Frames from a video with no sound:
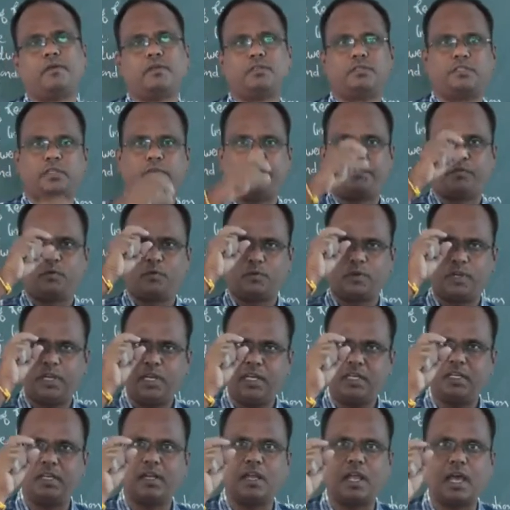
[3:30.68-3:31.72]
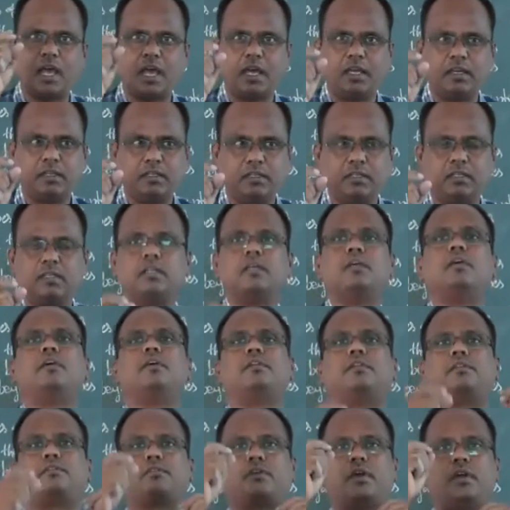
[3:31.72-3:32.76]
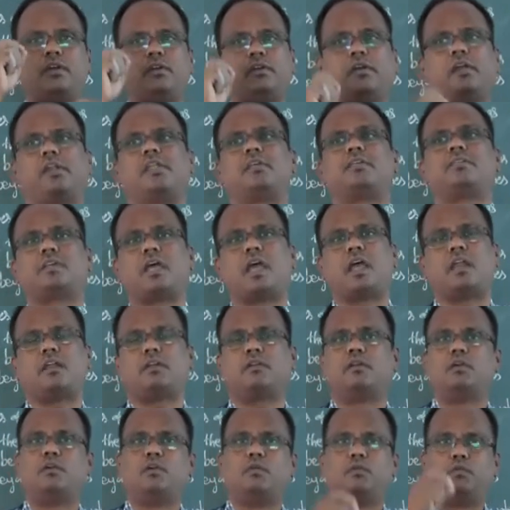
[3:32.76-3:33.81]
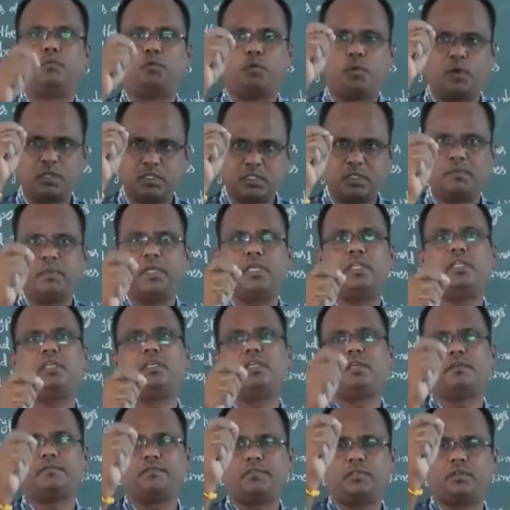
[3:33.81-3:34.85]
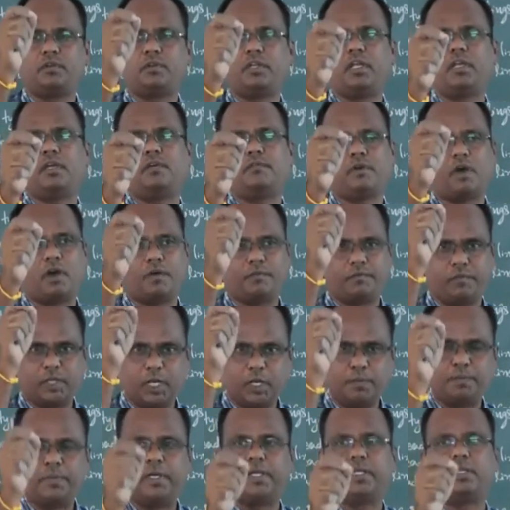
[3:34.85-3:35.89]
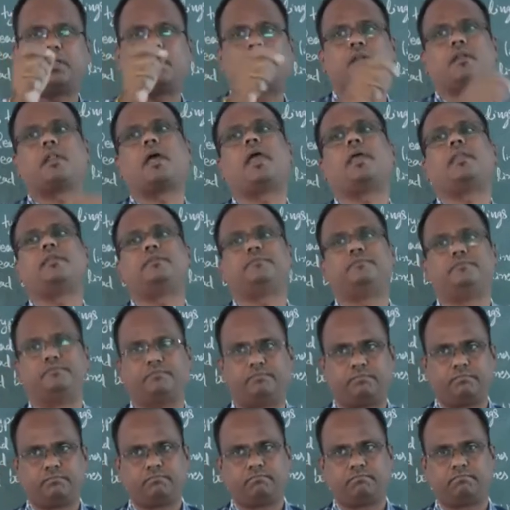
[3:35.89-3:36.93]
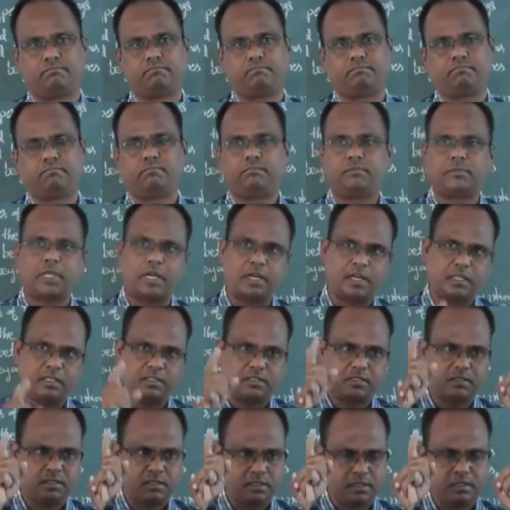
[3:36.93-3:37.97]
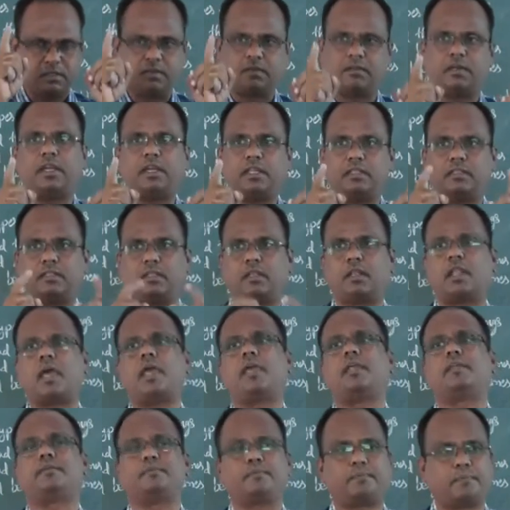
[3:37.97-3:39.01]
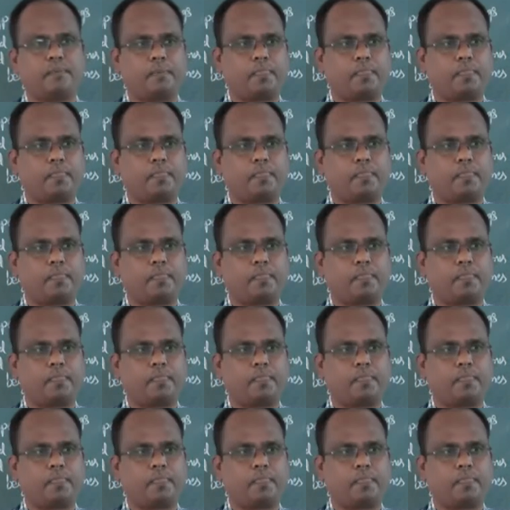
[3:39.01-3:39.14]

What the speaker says: See, if you read a line, try to understand what is the meaning of that particular line. That is reading the line.